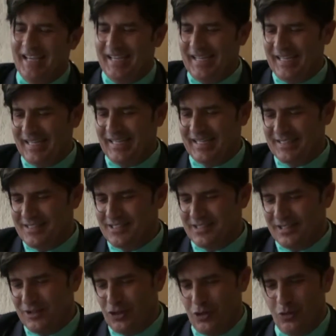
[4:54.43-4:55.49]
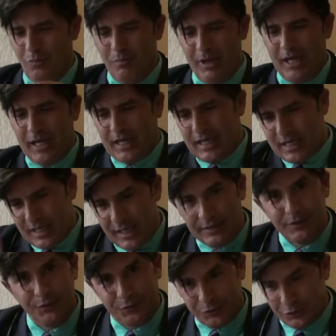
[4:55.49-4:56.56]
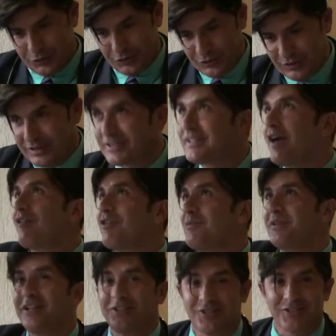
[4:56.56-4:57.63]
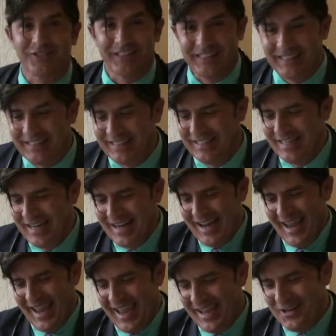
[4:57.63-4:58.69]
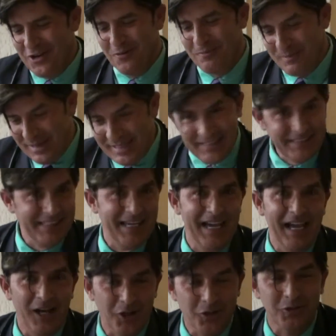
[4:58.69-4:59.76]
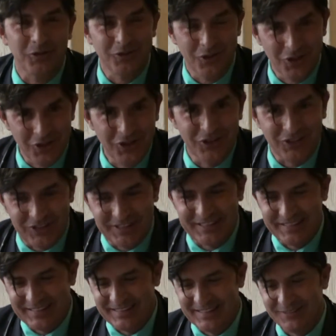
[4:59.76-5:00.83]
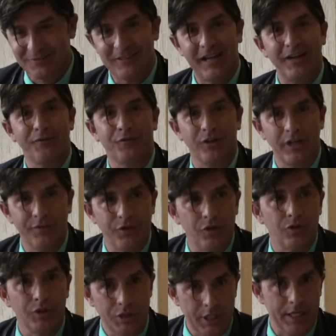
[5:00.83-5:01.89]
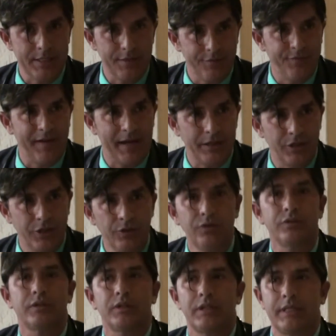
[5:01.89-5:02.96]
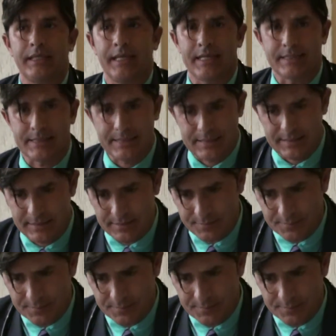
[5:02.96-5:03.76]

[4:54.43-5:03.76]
and you cut the fruit from the tree, and you make the actual juice right in front of you. Does it fatten you? Yes.